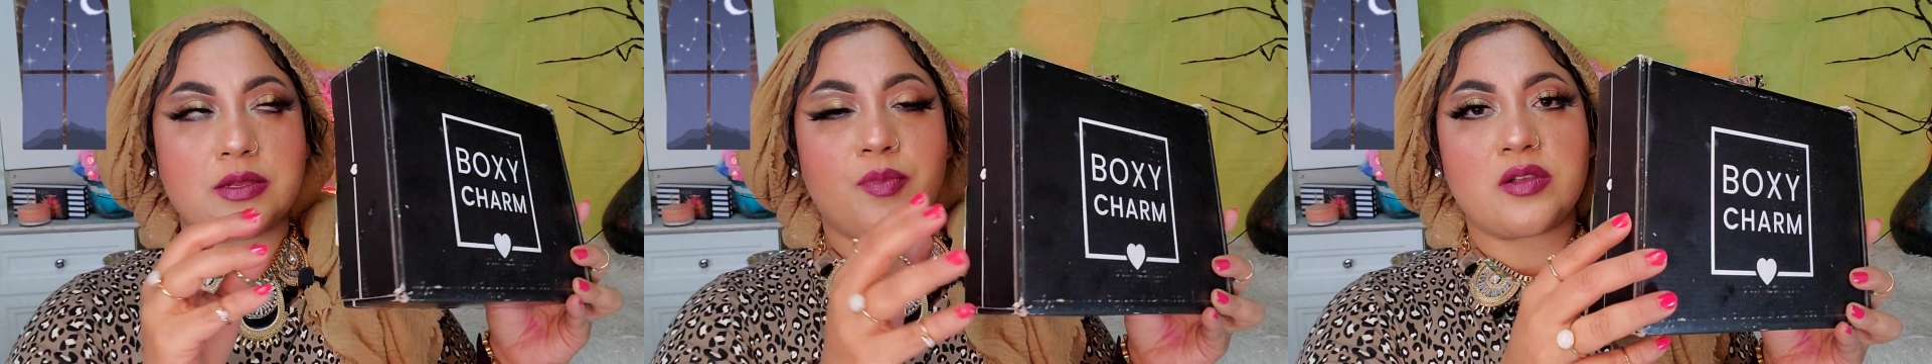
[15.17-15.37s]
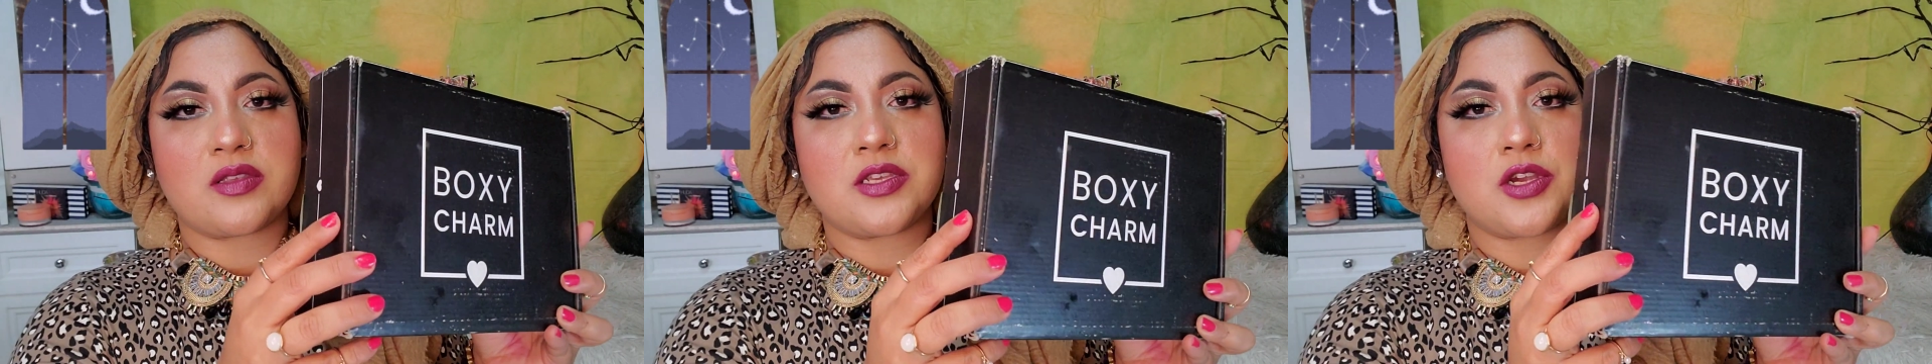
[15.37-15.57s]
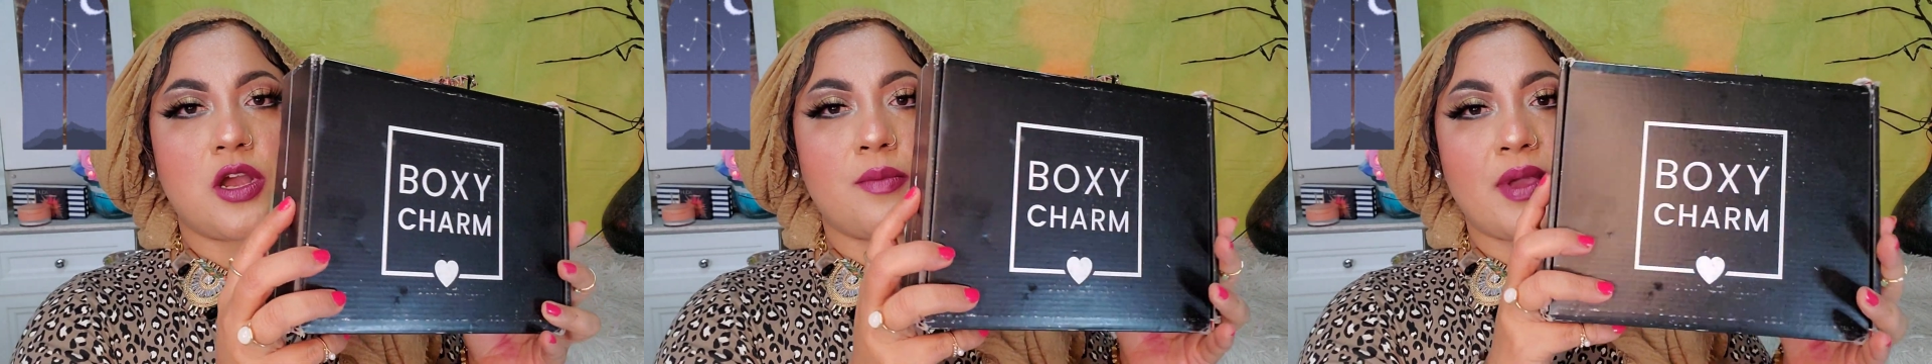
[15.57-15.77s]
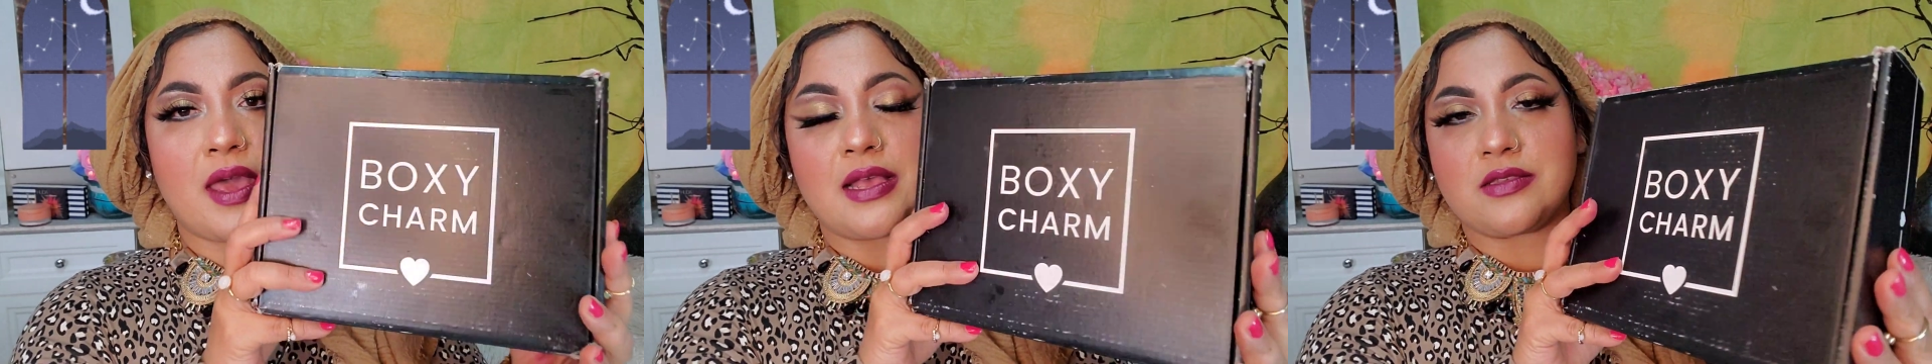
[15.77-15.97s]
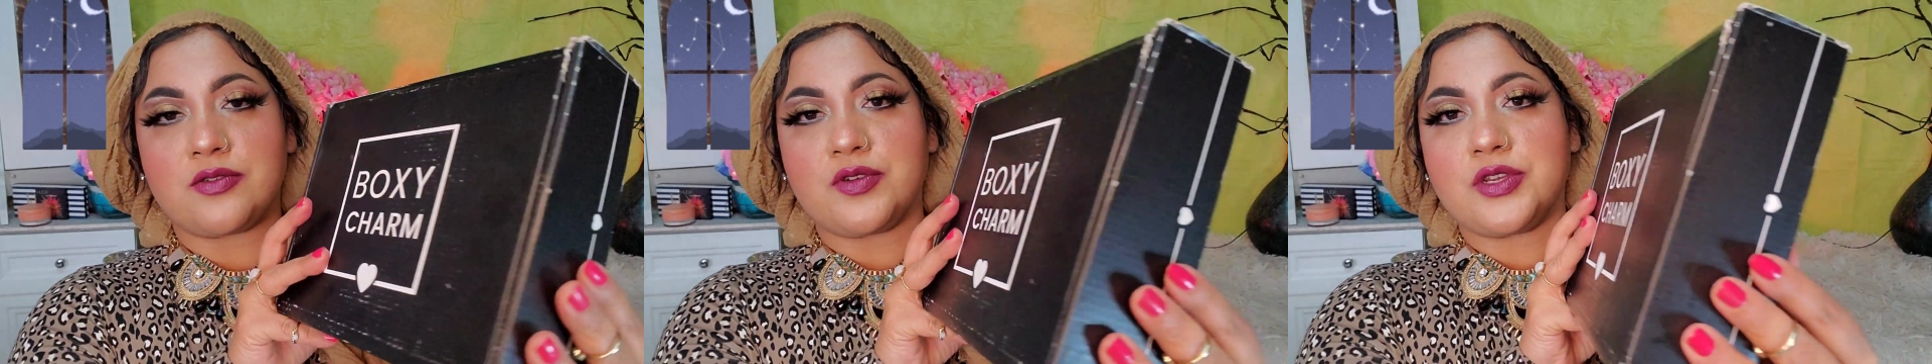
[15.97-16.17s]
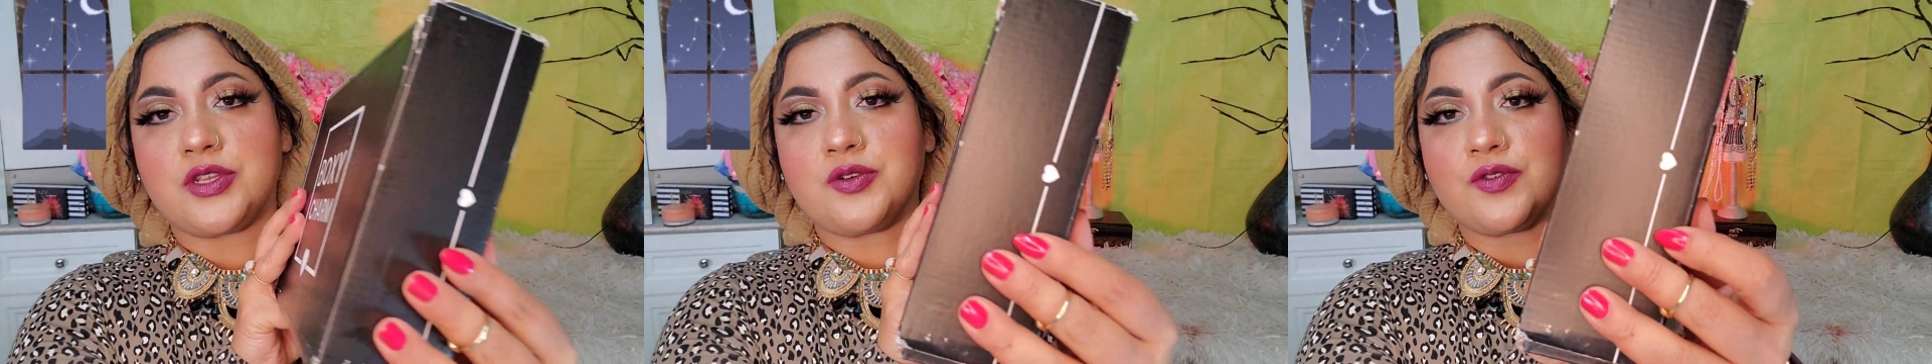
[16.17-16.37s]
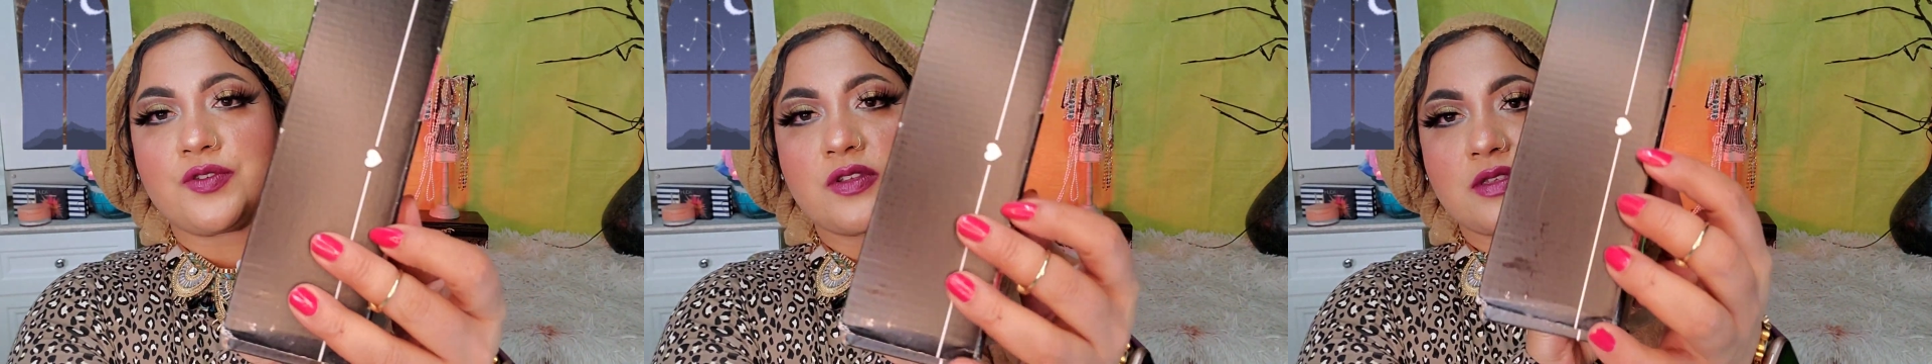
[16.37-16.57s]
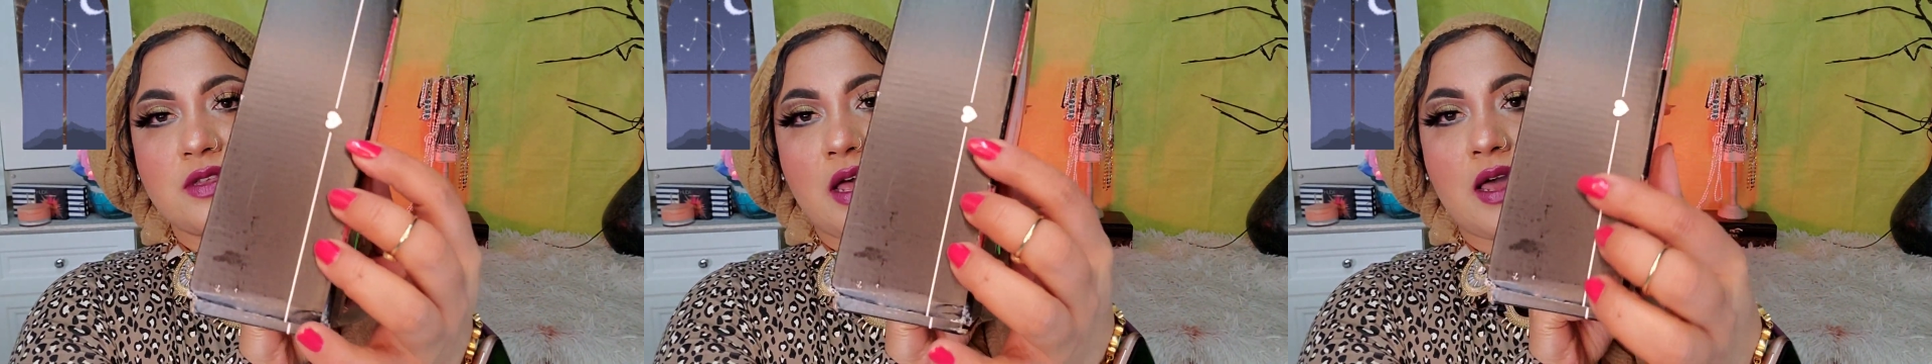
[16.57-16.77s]
BOXYCHARM has reduced
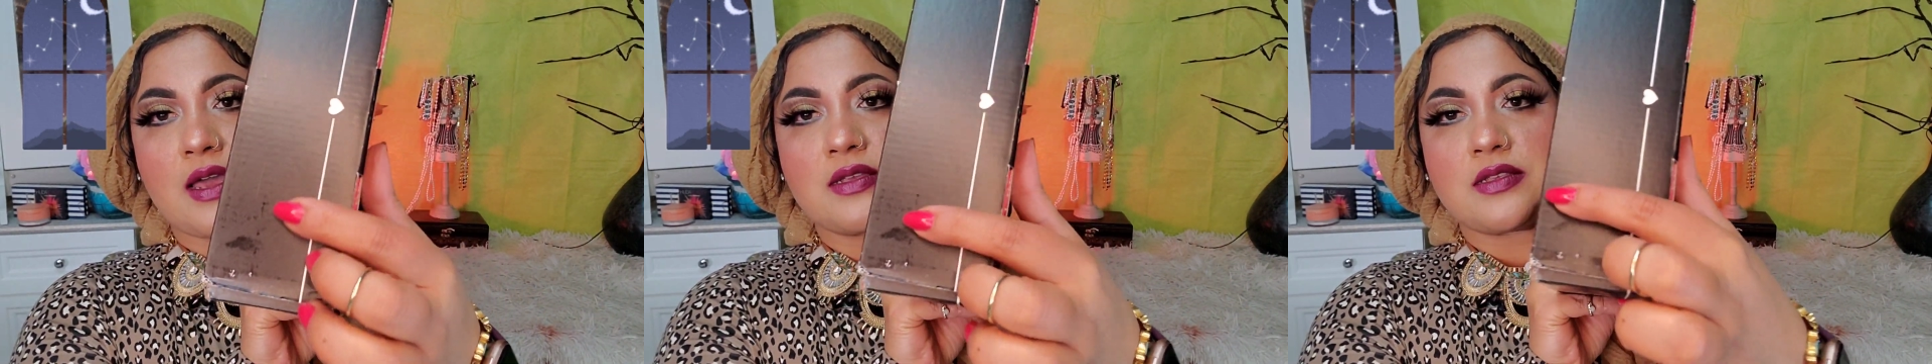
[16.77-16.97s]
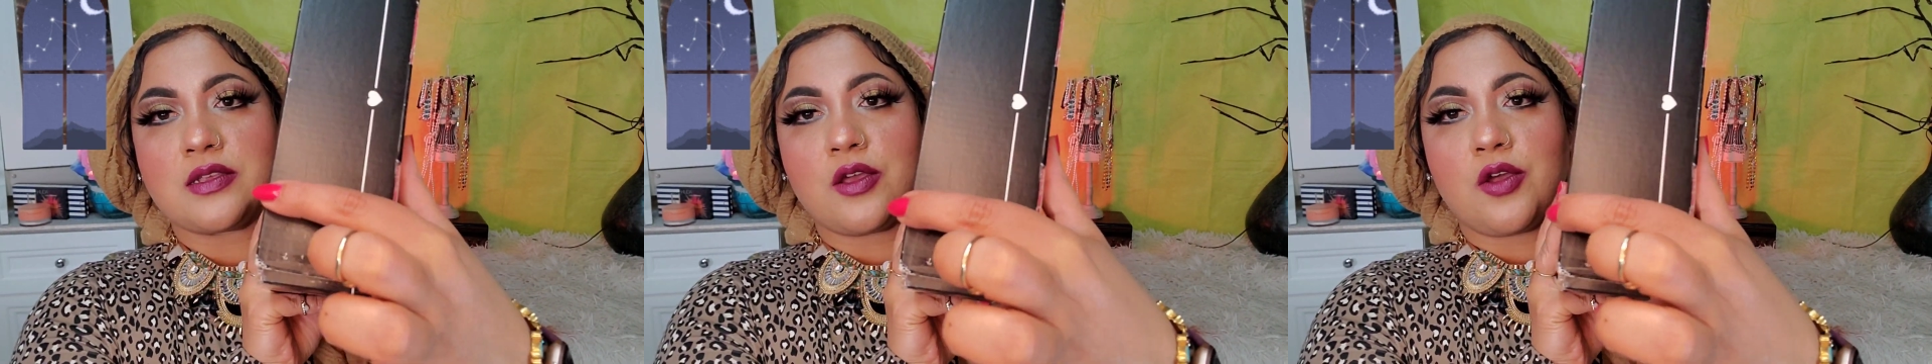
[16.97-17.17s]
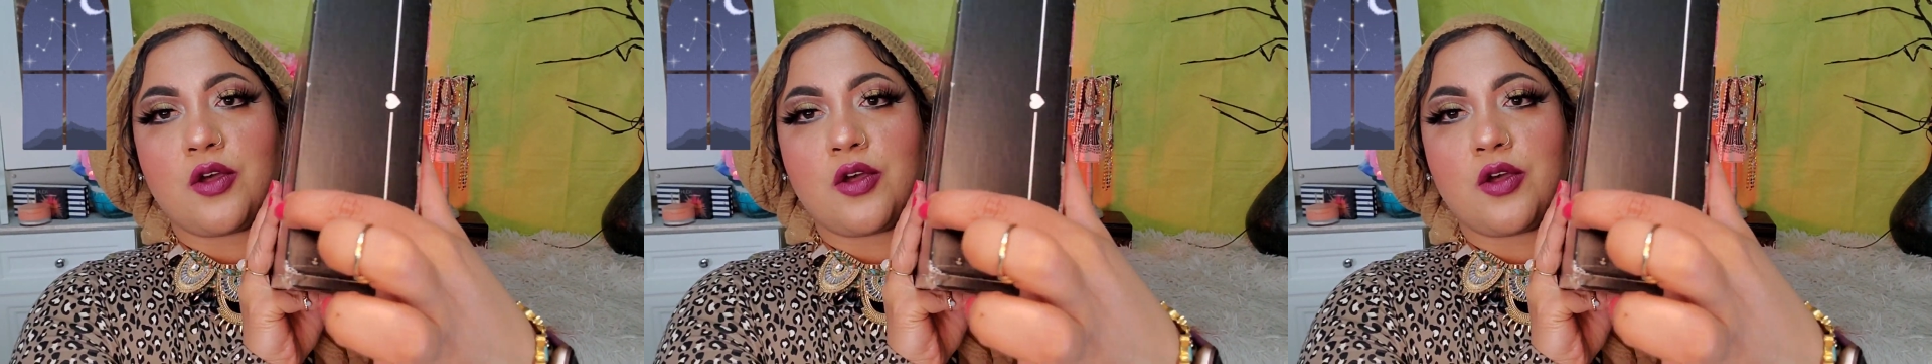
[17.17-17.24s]
the size